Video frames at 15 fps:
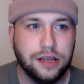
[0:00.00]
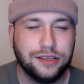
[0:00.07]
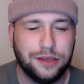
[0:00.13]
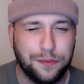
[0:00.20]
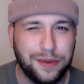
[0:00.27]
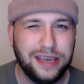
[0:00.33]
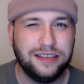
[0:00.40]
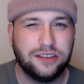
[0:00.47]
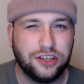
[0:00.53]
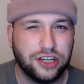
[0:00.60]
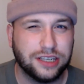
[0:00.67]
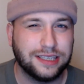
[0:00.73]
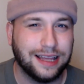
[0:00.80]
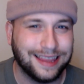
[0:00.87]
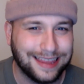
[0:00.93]
to me
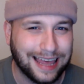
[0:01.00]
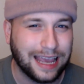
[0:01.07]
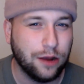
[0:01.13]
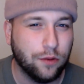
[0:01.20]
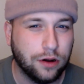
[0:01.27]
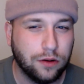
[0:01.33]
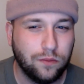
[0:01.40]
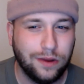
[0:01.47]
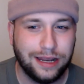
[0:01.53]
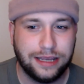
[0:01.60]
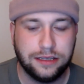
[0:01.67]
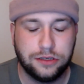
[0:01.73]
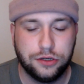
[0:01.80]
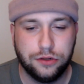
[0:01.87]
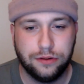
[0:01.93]
suggests that they were
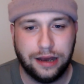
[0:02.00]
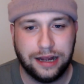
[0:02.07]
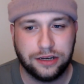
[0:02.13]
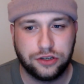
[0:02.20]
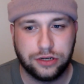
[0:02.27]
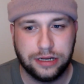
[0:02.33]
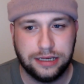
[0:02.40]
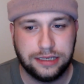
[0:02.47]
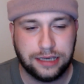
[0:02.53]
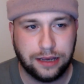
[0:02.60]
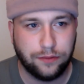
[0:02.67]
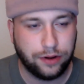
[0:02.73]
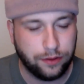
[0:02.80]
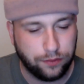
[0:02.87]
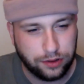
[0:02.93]
unwilling to actually say
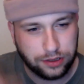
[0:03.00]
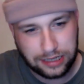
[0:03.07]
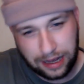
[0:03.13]
what it was.